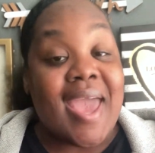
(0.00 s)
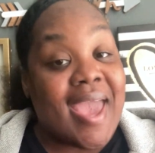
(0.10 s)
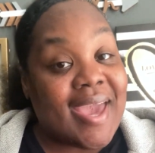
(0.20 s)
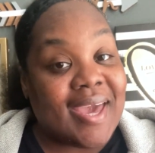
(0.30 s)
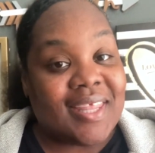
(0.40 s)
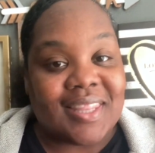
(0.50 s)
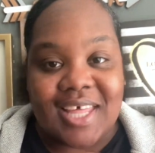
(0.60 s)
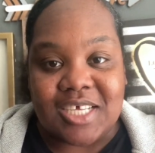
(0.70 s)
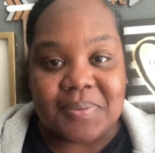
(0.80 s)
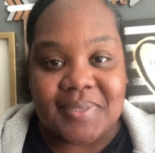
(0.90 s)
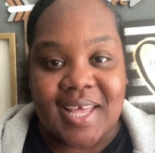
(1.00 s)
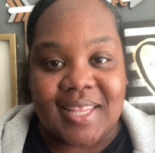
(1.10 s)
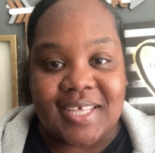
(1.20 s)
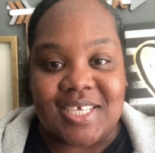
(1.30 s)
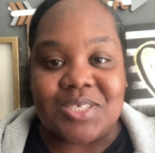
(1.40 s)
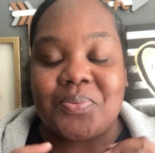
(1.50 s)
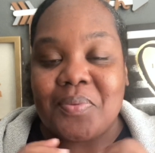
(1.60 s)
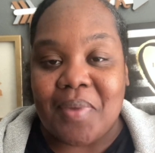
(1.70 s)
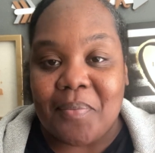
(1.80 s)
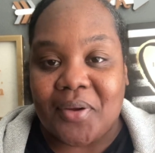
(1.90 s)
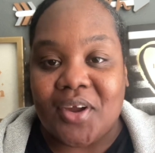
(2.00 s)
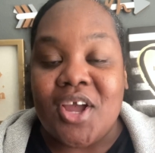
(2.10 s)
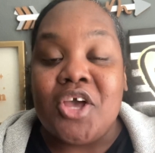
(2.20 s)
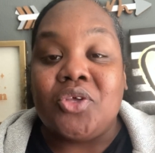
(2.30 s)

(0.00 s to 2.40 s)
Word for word: and last but not least remember